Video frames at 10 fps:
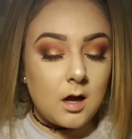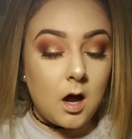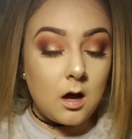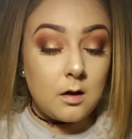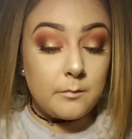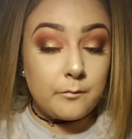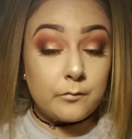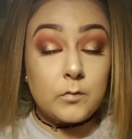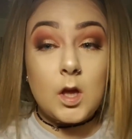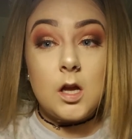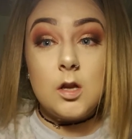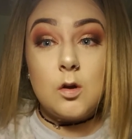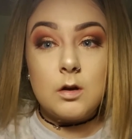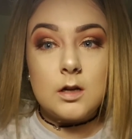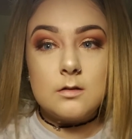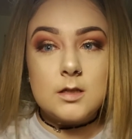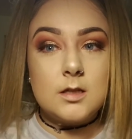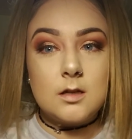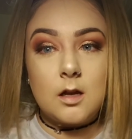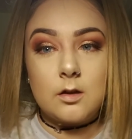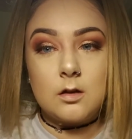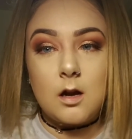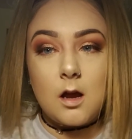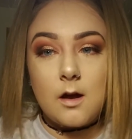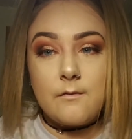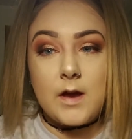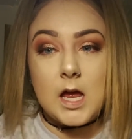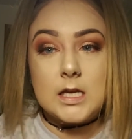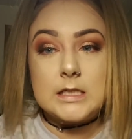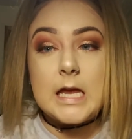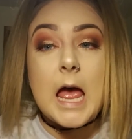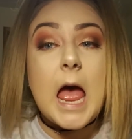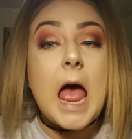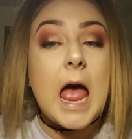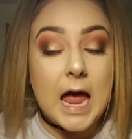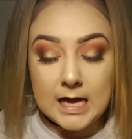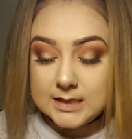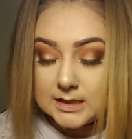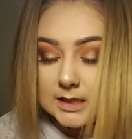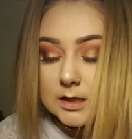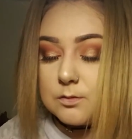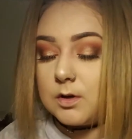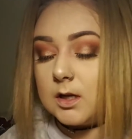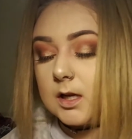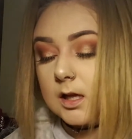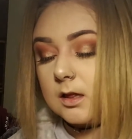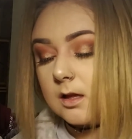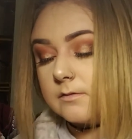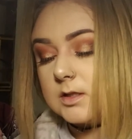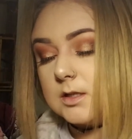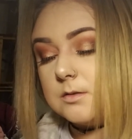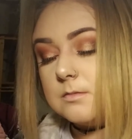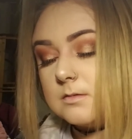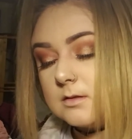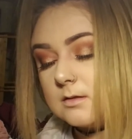You know what else is another fantastic one I love to use?